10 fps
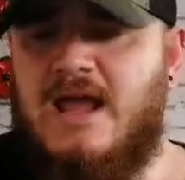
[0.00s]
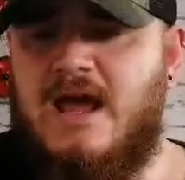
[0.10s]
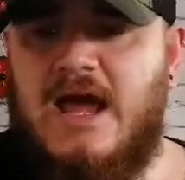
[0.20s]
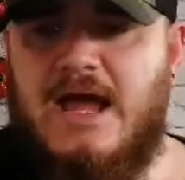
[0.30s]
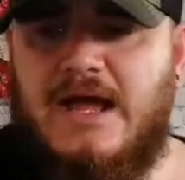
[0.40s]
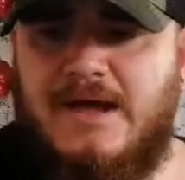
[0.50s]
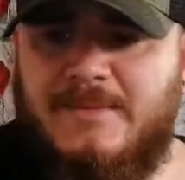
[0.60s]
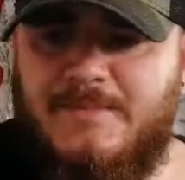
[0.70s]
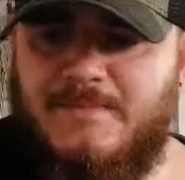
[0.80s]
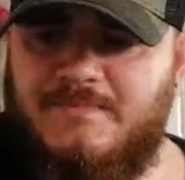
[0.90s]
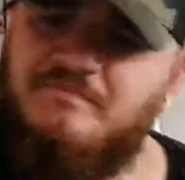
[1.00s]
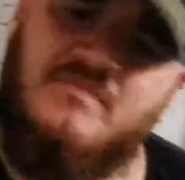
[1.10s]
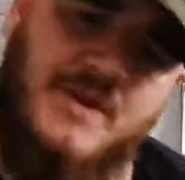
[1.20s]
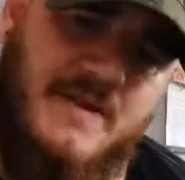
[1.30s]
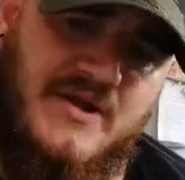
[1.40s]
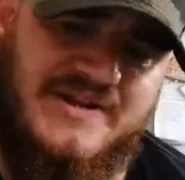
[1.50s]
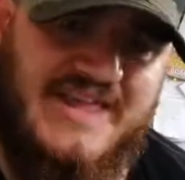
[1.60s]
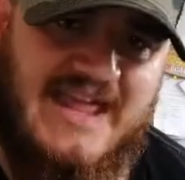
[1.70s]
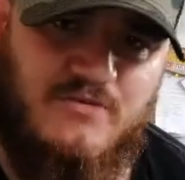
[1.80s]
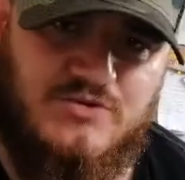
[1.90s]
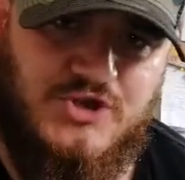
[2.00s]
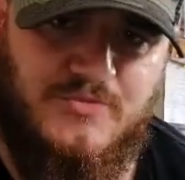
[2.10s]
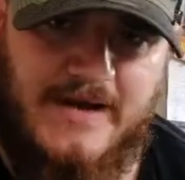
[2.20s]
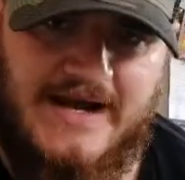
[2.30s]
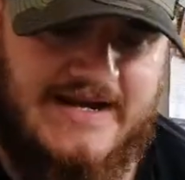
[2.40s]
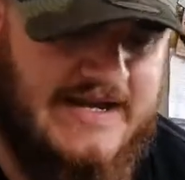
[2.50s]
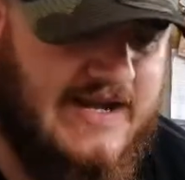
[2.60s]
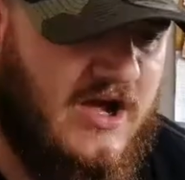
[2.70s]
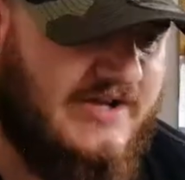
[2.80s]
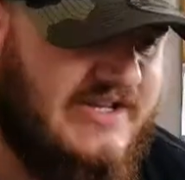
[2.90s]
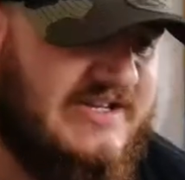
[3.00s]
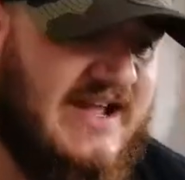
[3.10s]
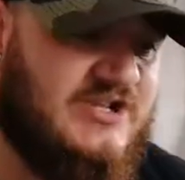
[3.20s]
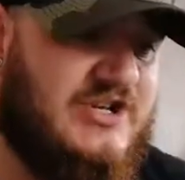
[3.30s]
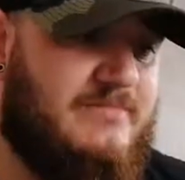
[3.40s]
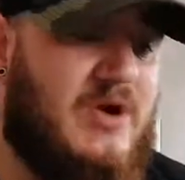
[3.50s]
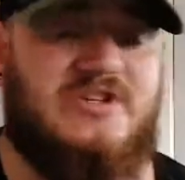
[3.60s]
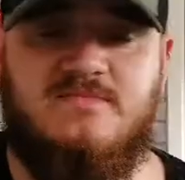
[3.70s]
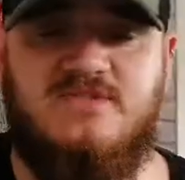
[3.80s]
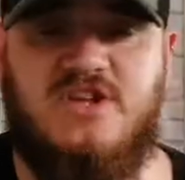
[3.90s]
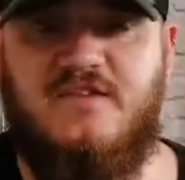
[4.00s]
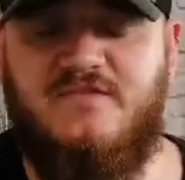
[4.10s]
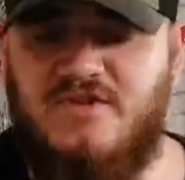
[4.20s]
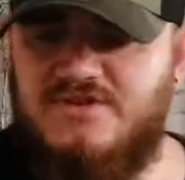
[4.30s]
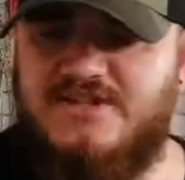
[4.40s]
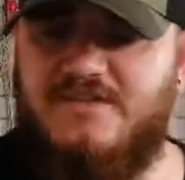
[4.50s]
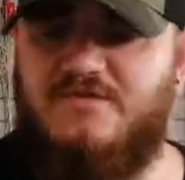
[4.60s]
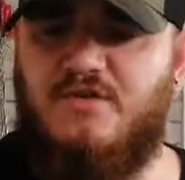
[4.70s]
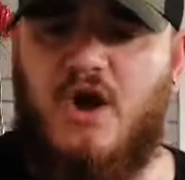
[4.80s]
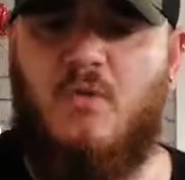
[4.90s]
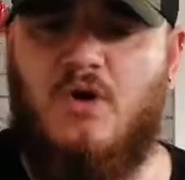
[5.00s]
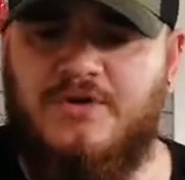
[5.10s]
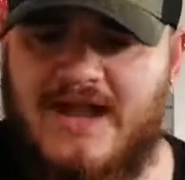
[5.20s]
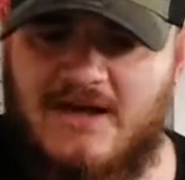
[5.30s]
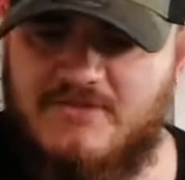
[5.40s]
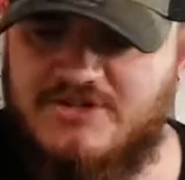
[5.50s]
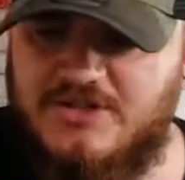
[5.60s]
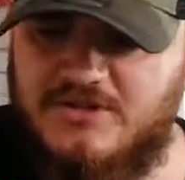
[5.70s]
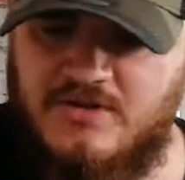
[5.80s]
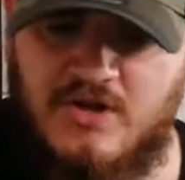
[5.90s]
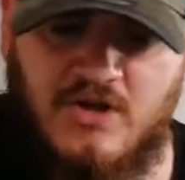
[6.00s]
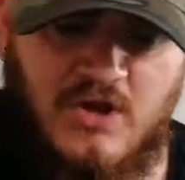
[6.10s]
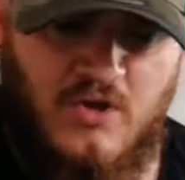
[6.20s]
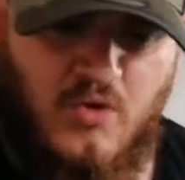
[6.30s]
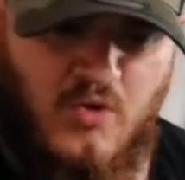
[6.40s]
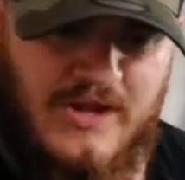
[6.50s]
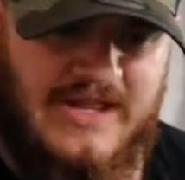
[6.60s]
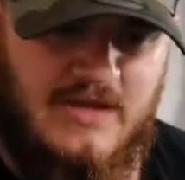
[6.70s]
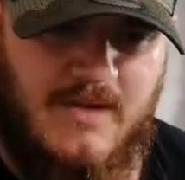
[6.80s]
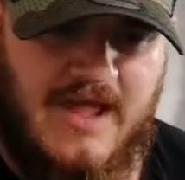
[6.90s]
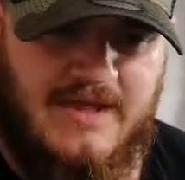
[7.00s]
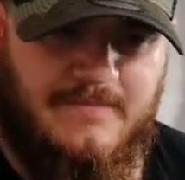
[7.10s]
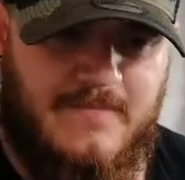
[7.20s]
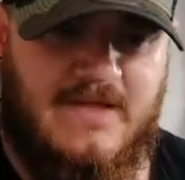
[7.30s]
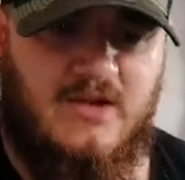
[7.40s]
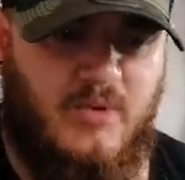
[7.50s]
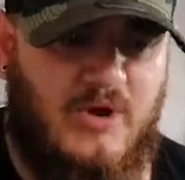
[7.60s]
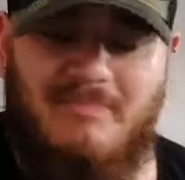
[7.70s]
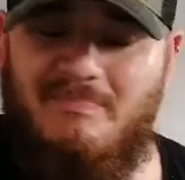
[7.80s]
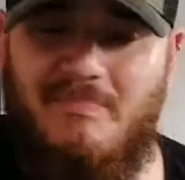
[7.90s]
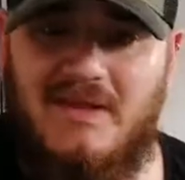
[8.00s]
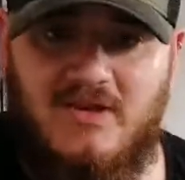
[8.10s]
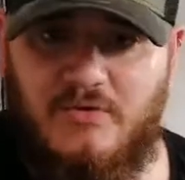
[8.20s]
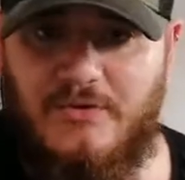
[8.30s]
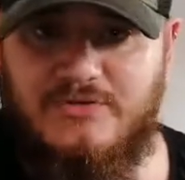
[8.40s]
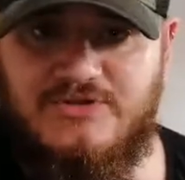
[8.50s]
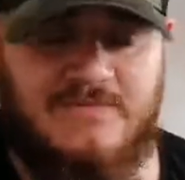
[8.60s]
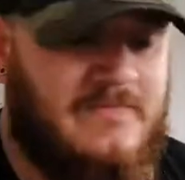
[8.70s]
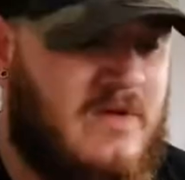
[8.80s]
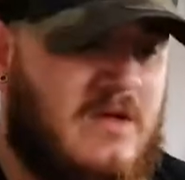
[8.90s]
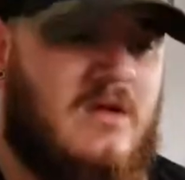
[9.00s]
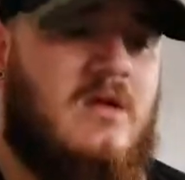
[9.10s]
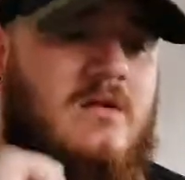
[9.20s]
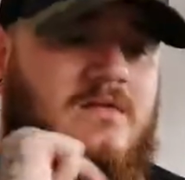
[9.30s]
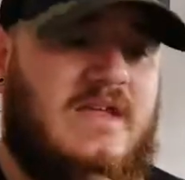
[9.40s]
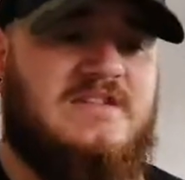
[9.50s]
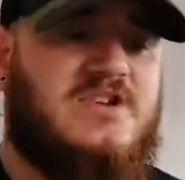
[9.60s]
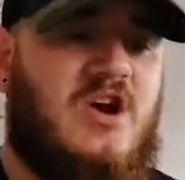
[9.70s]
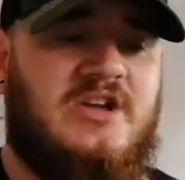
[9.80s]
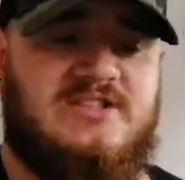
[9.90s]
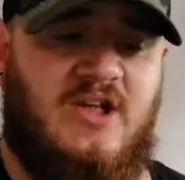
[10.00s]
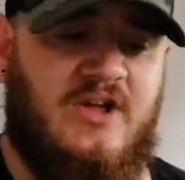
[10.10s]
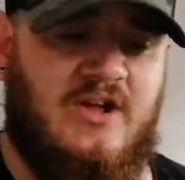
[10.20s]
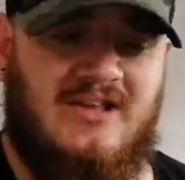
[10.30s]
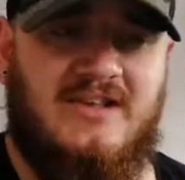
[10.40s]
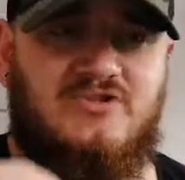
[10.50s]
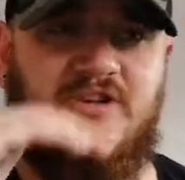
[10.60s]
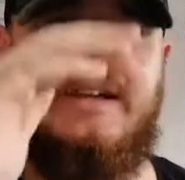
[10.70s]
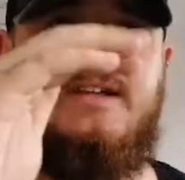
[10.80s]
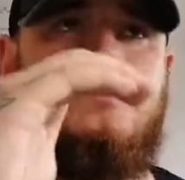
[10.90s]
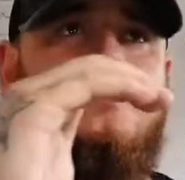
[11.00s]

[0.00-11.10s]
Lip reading: About a year or two back, I did actually buy some stuff because if you go on Amazon or eBay and you put in beard oils, these guys are literally